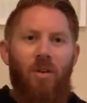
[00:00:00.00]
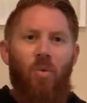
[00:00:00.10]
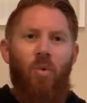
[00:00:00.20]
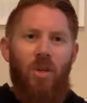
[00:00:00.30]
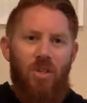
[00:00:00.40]

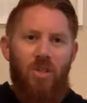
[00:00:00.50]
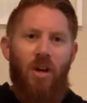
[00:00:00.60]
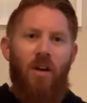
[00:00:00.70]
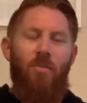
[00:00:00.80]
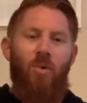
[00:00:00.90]
we
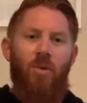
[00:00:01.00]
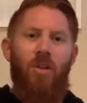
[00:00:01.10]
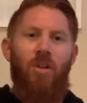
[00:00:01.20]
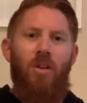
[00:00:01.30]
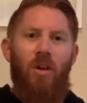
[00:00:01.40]
shall have more
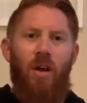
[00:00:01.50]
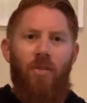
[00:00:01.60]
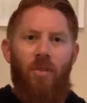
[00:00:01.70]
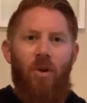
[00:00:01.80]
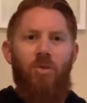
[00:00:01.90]
than
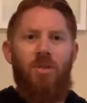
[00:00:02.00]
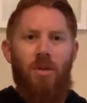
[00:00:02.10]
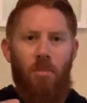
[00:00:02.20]
enough. Those that